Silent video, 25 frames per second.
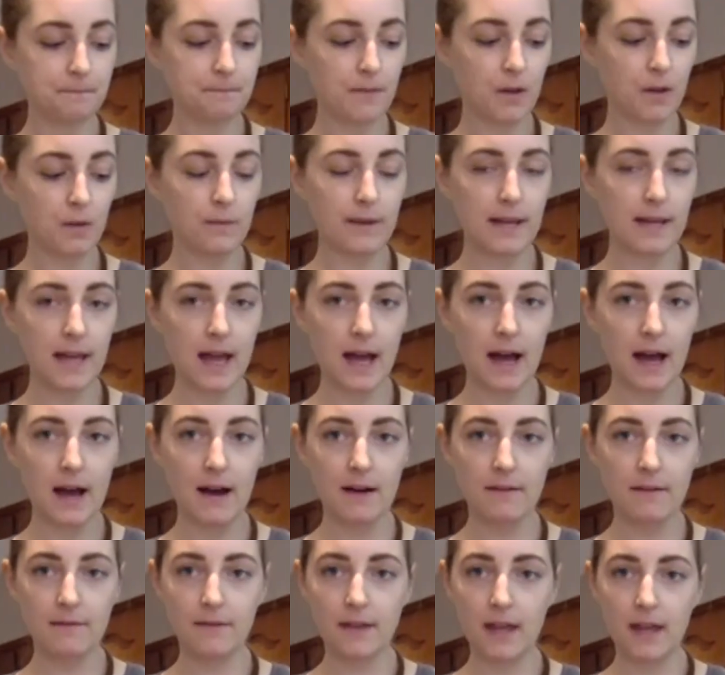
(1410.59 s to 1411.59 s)
We
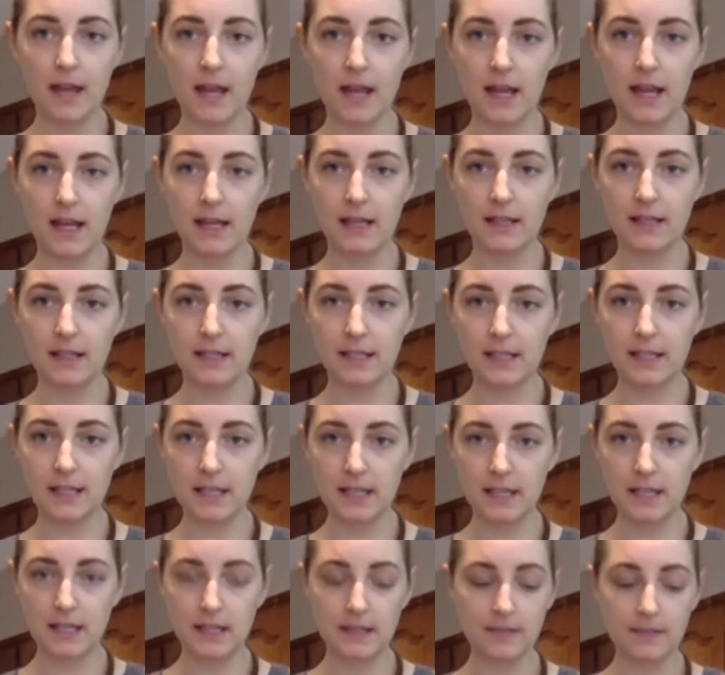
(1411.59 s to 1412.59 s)
have a
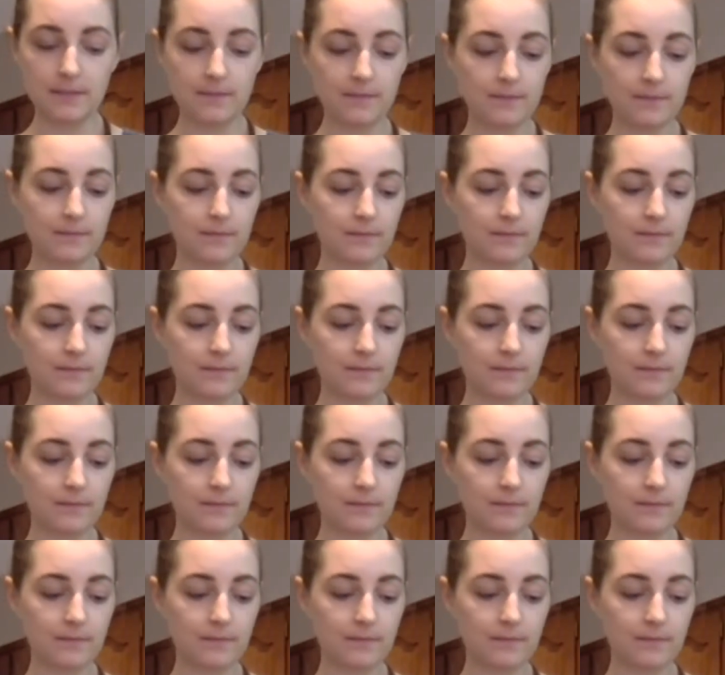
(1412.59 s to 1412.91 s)
tea